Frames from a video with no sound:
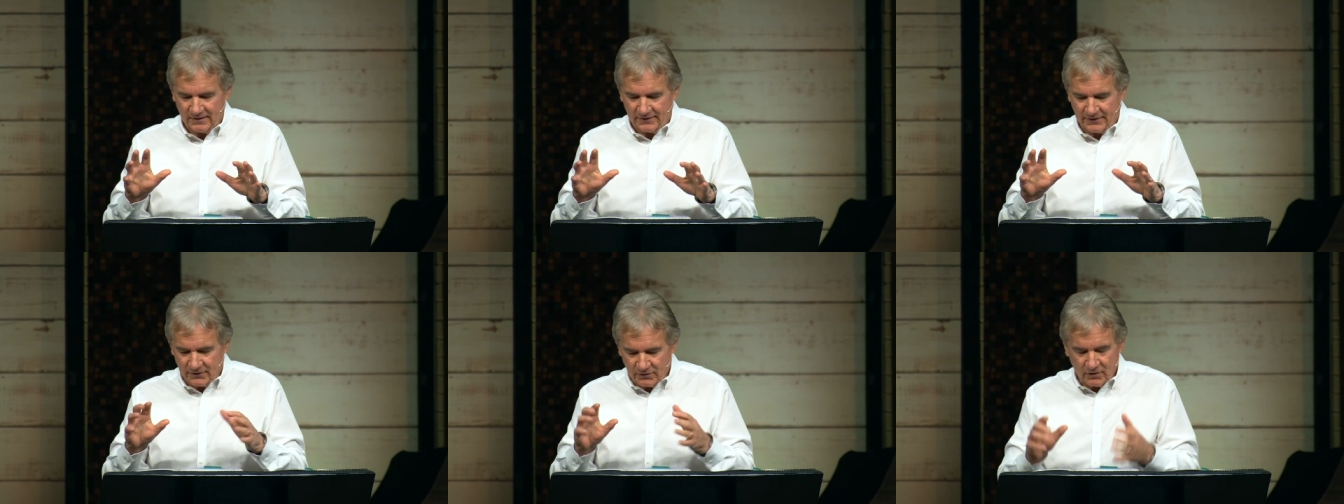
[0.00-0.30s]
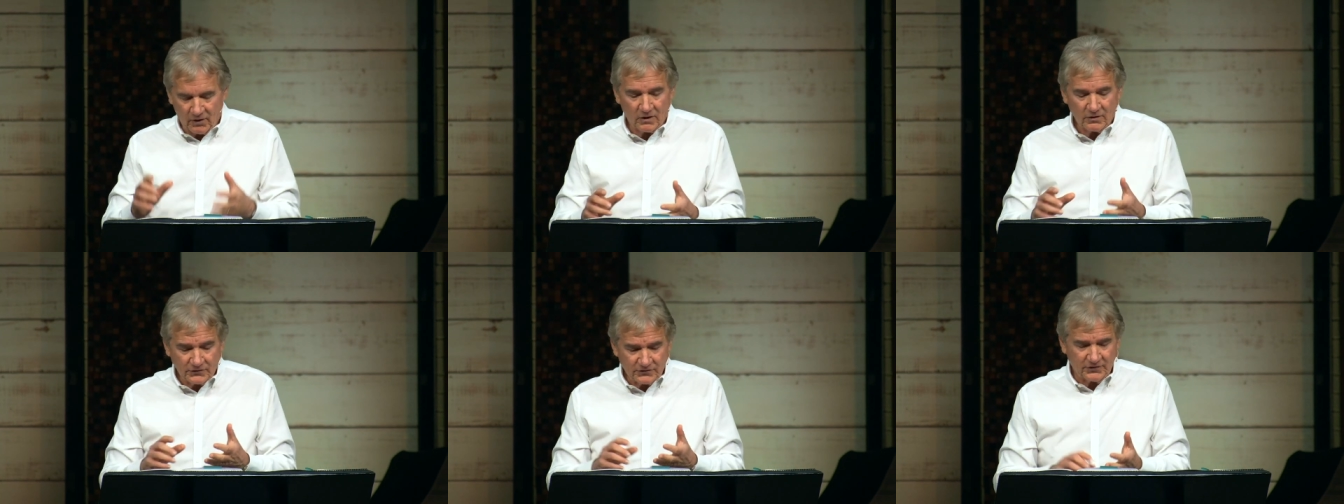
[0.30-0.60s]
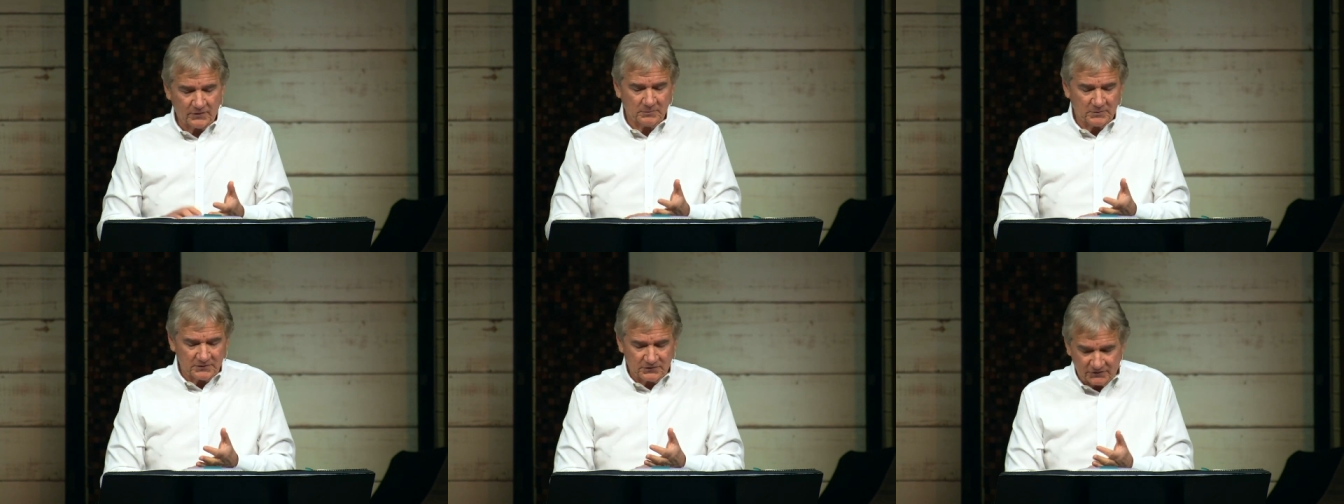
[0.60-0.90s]
There are
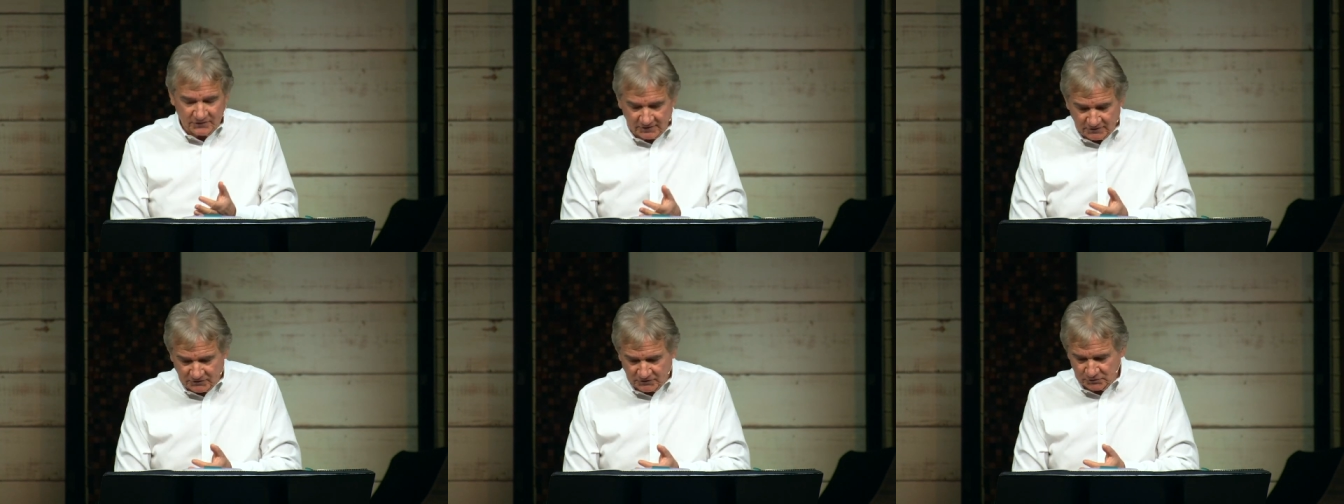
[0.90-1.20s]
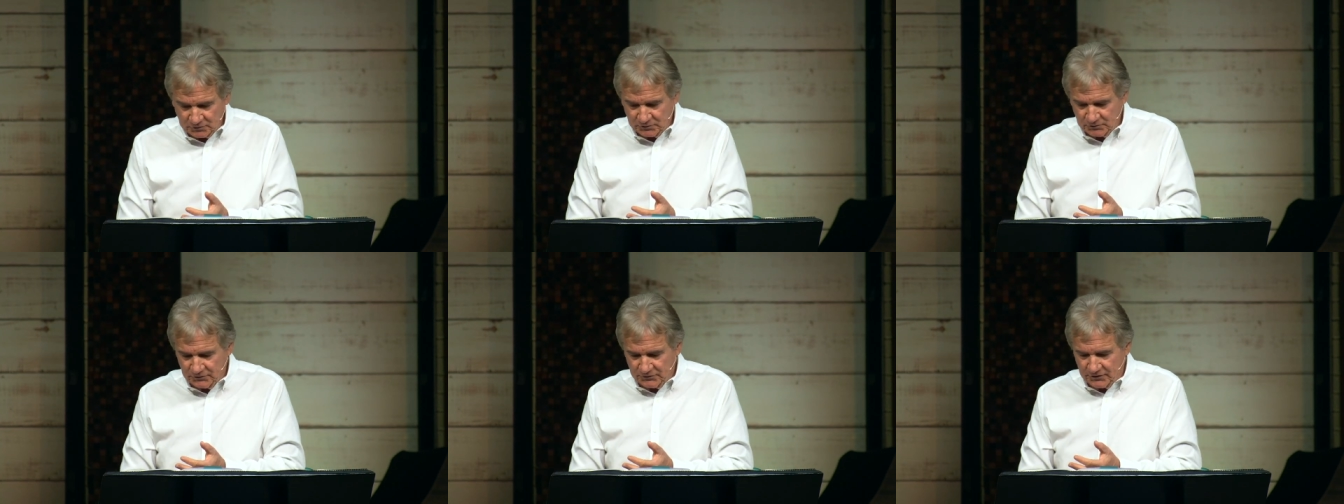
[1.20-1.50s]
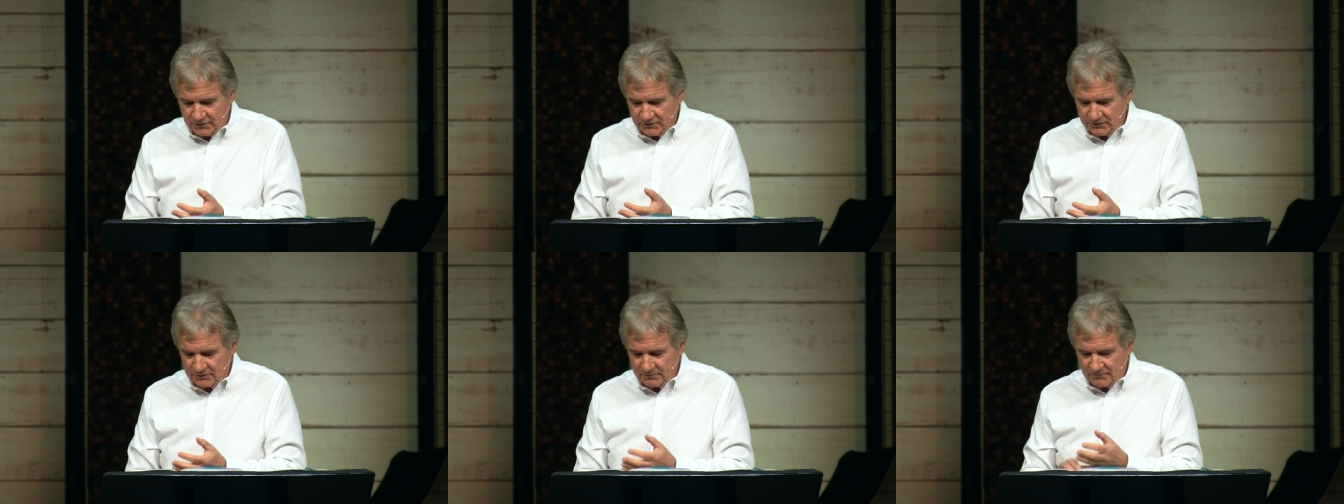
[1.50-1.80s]
some
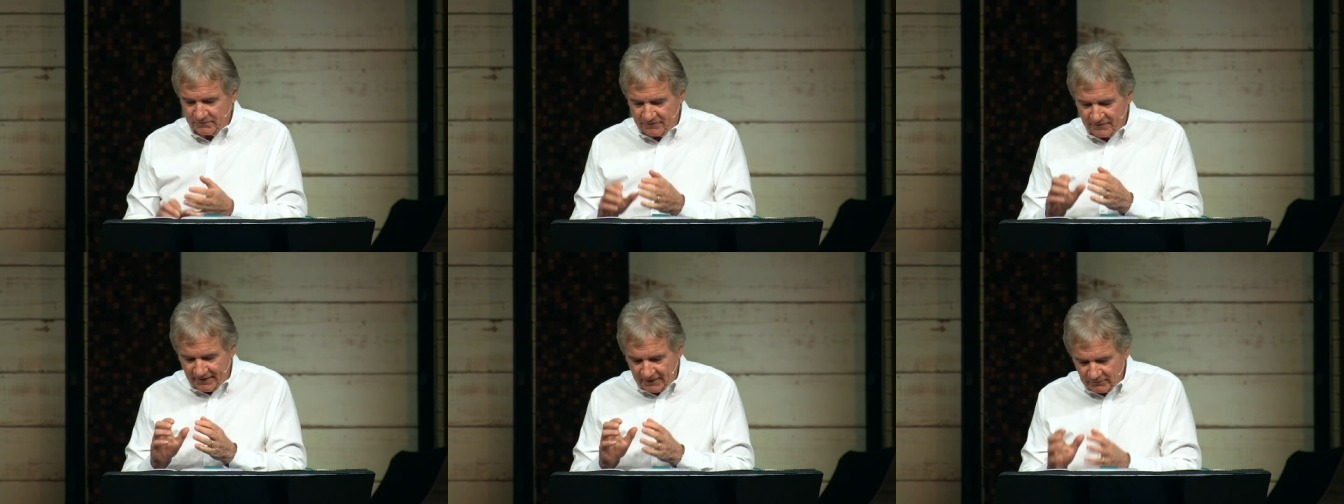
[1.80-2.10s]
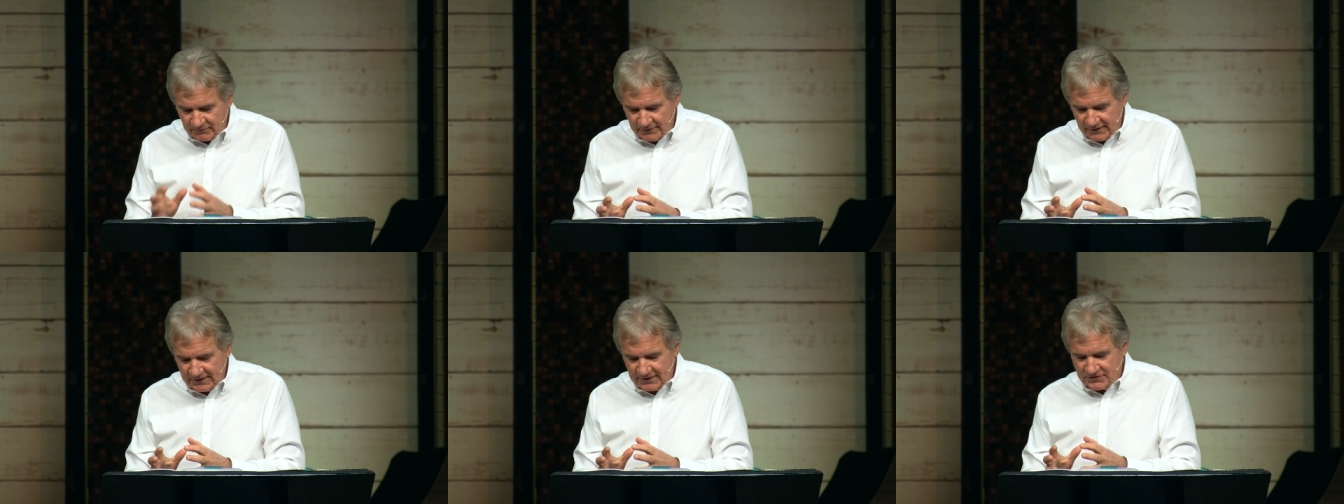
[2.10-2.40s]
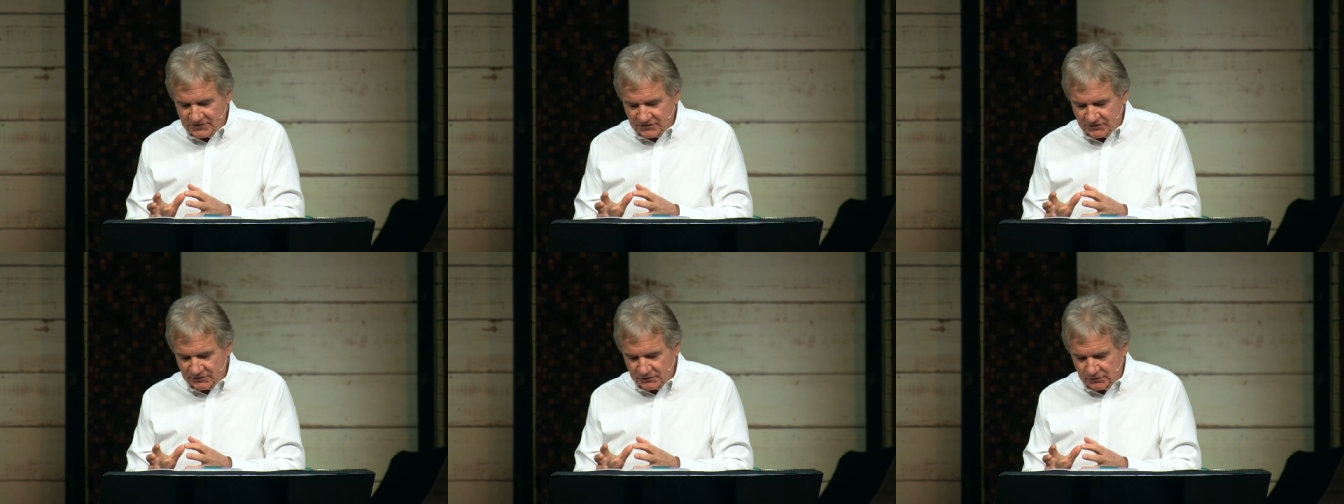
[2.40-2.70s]
essentials or some
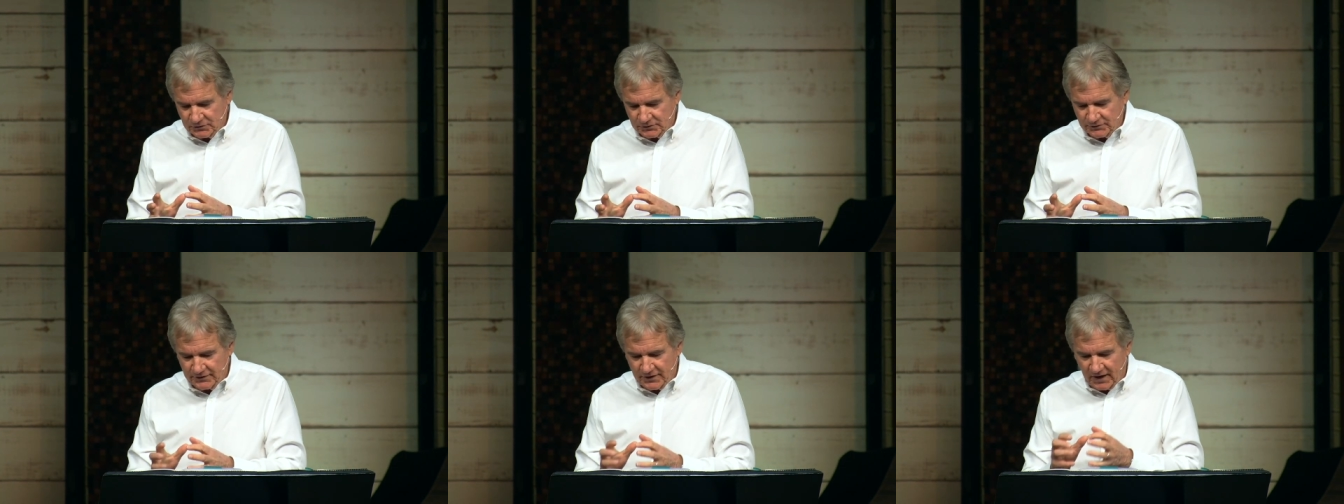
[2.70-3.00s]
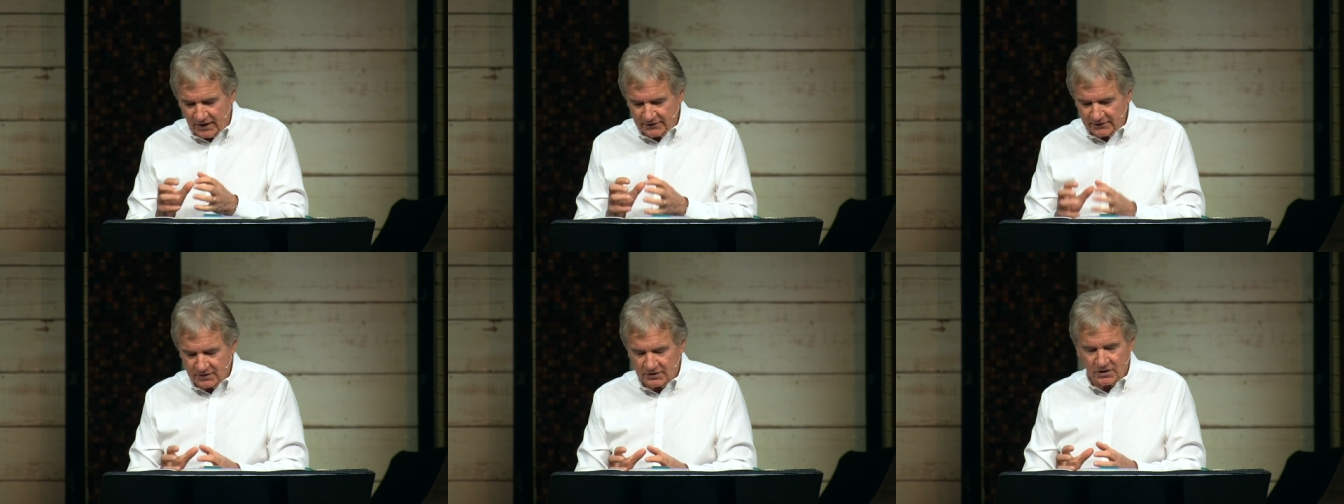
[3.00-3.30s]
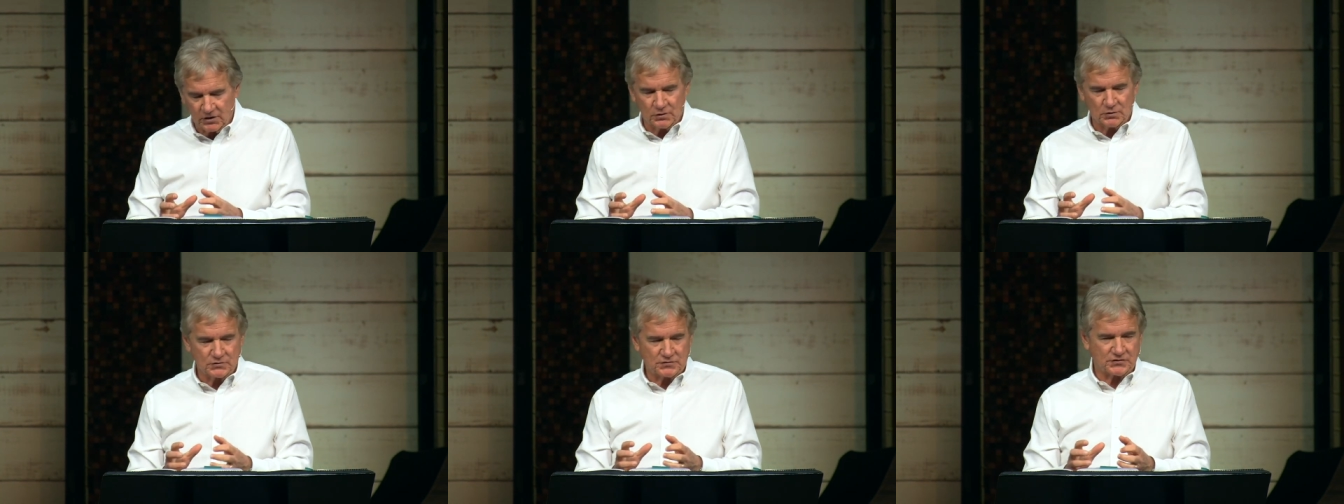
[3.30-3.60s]
foundational, non
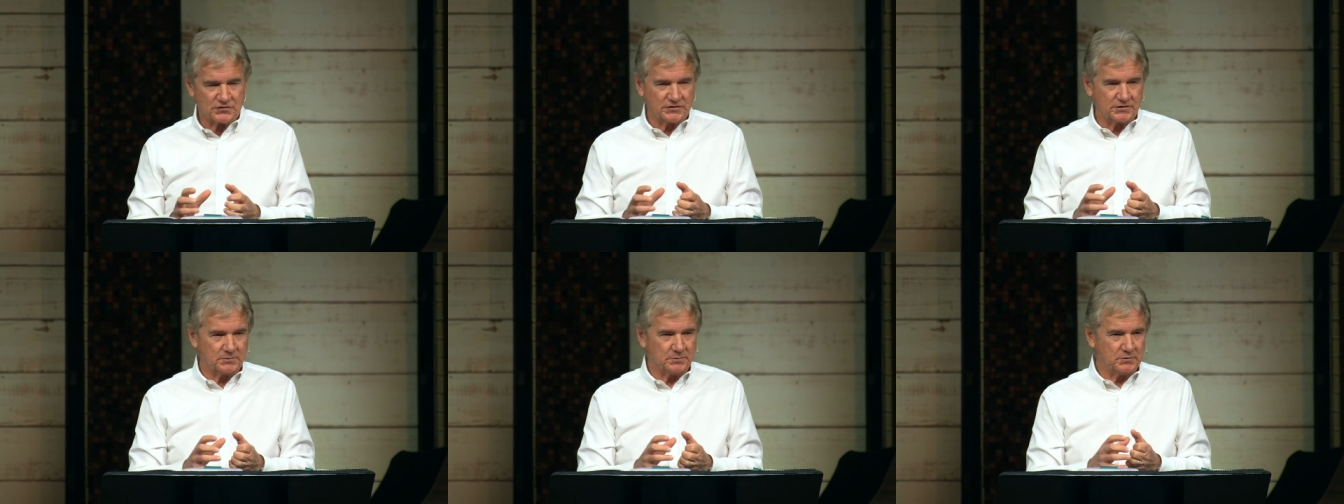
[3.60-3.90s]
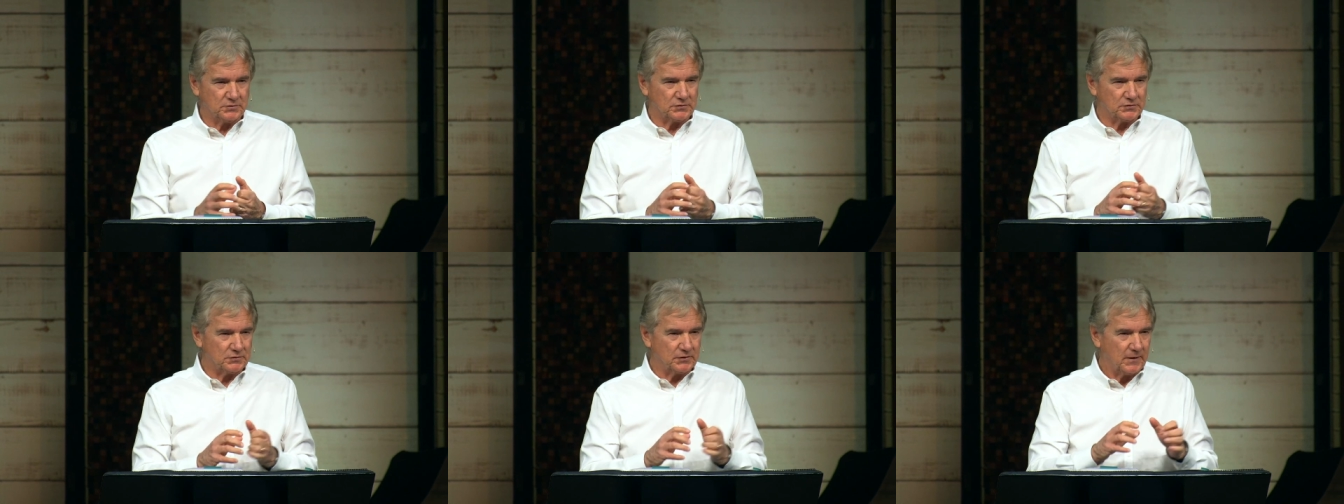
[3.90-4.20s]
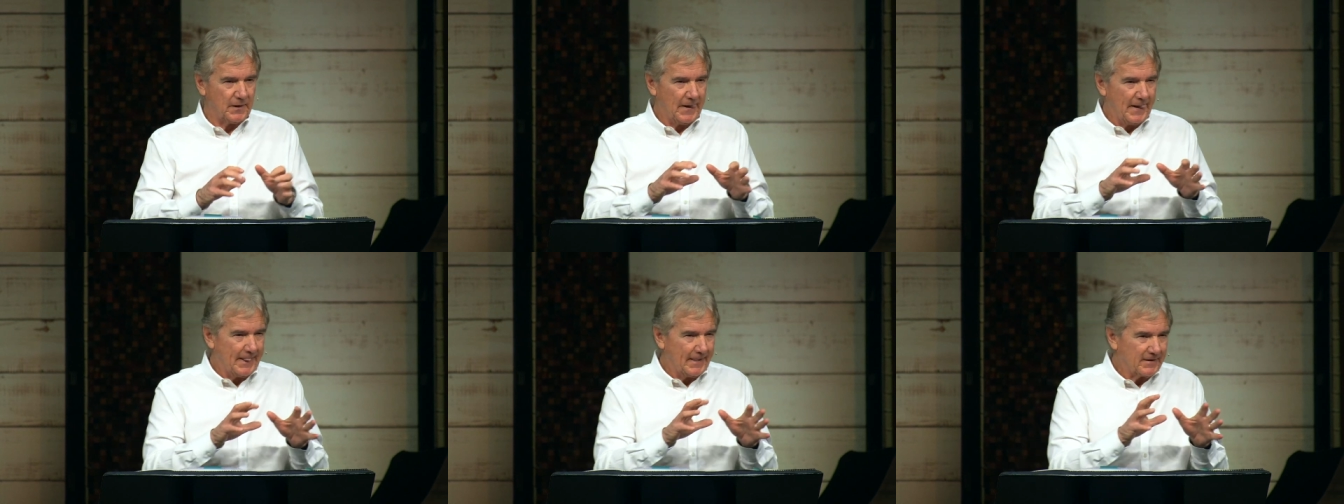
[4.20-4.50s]
negotiable